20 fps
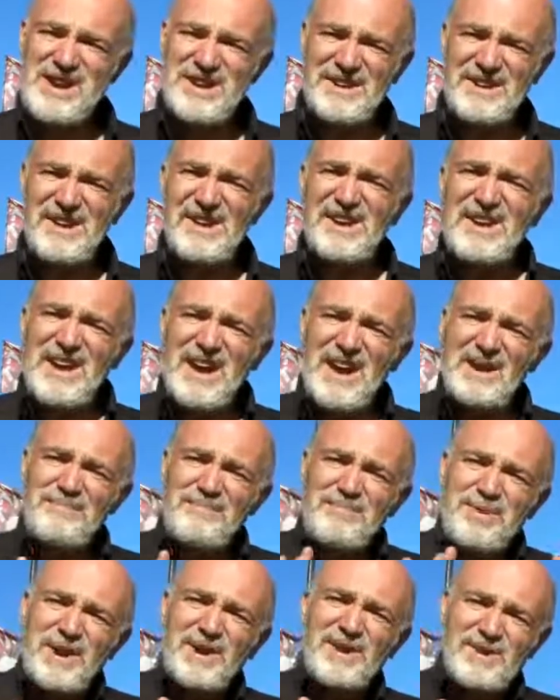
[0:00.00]
bread and
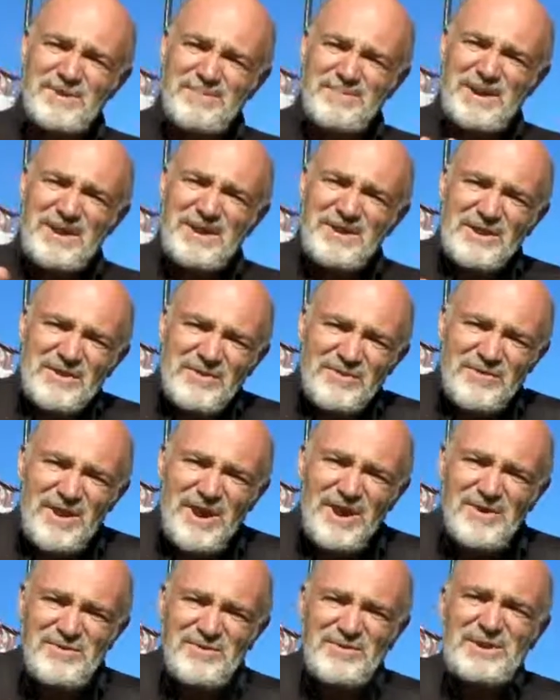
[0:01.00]
products being
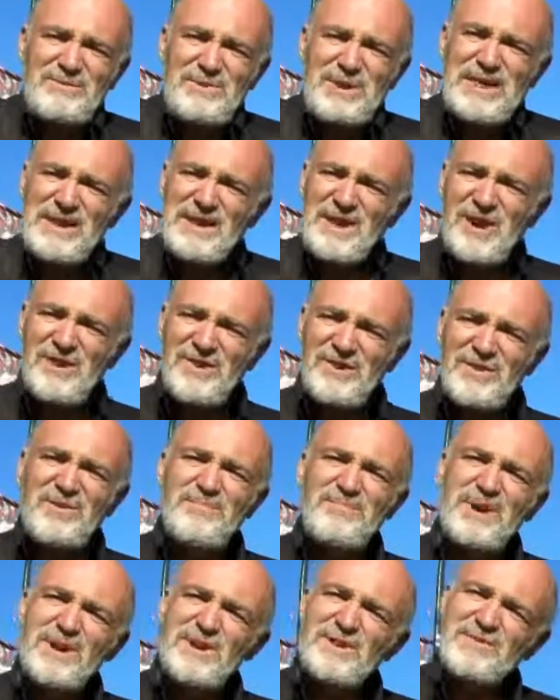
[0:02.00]
grown within 100
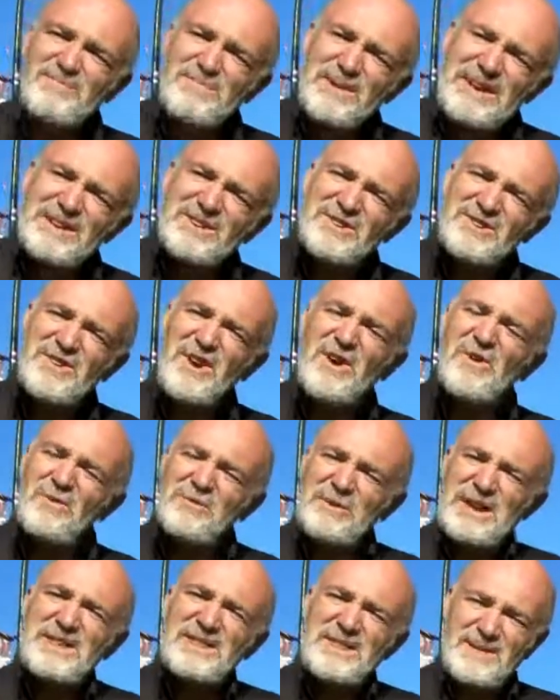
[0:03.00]
miles being
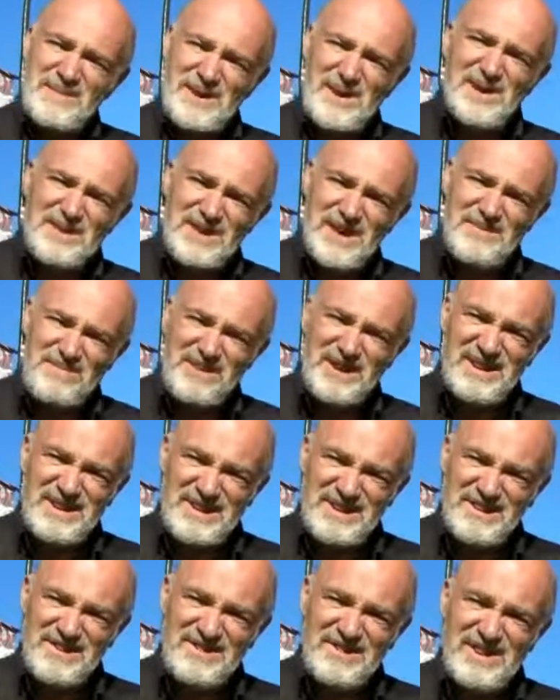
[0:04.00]
sold in the
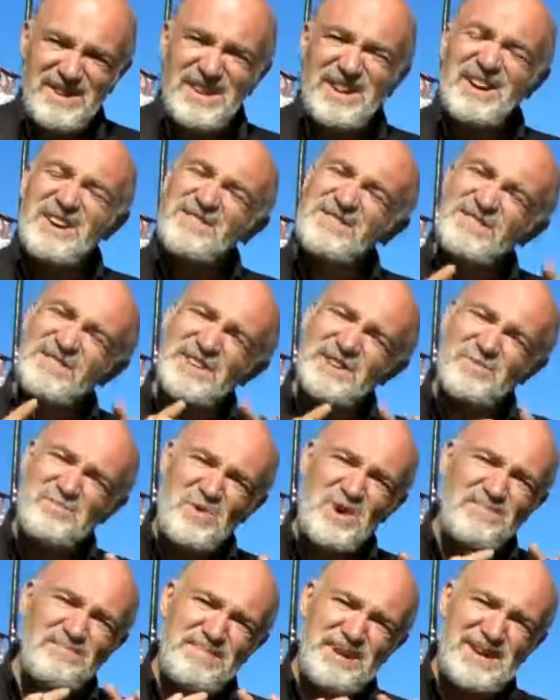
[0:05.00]
marketplace. So that's
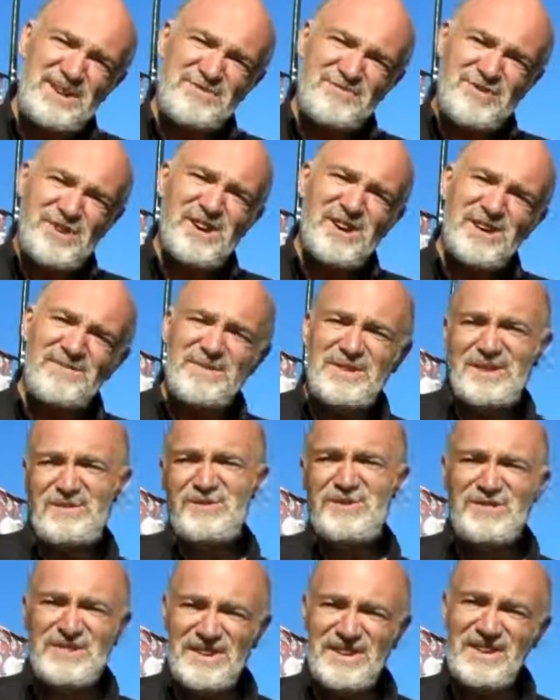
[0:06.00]
one big driver that
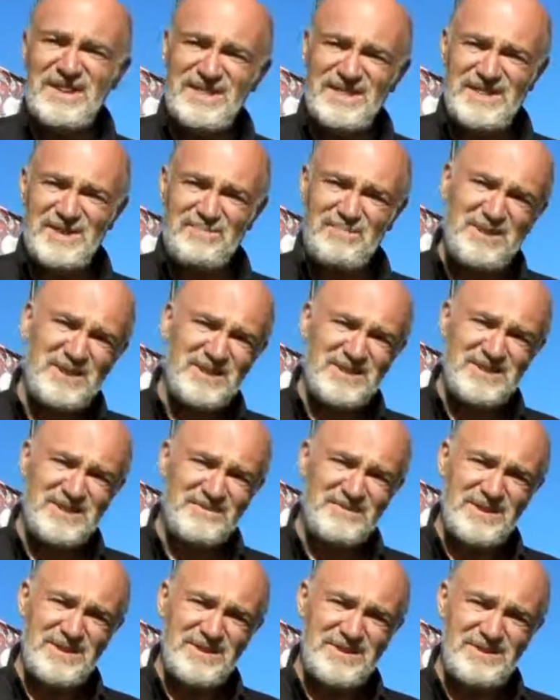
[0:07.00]
we're seeing in this part
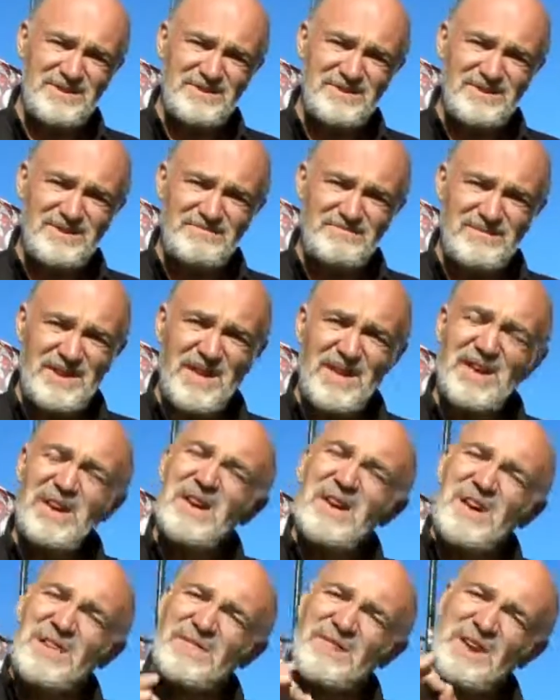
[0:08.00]
of the
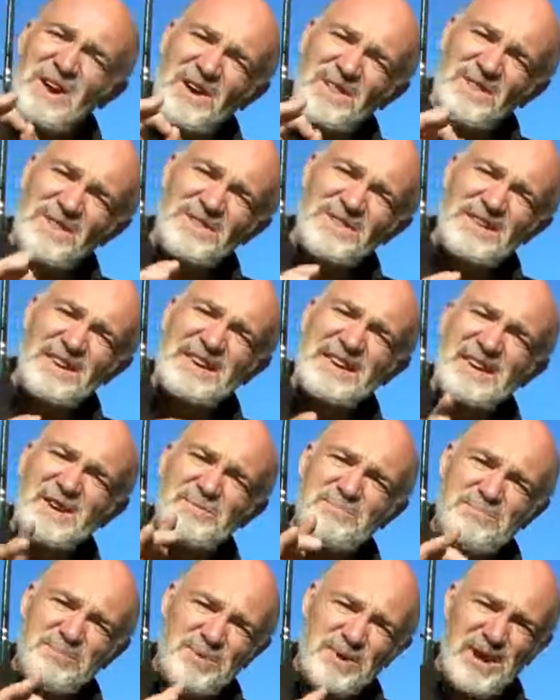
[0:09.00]
earth. The other thing
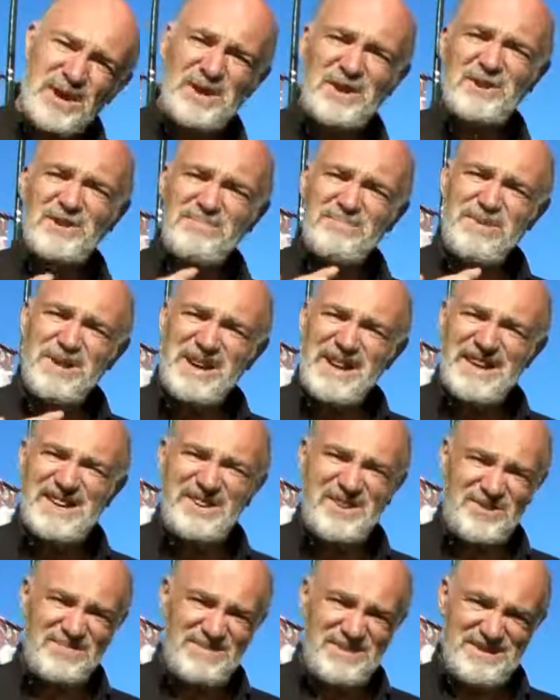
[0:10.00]
is product
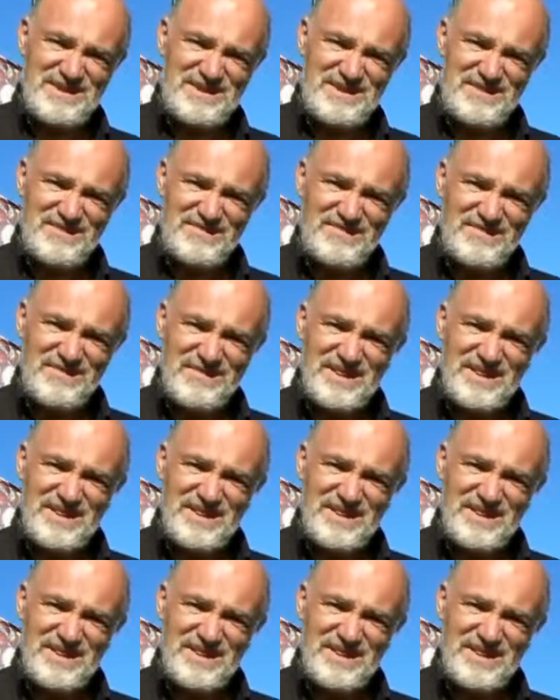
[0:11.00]
placement.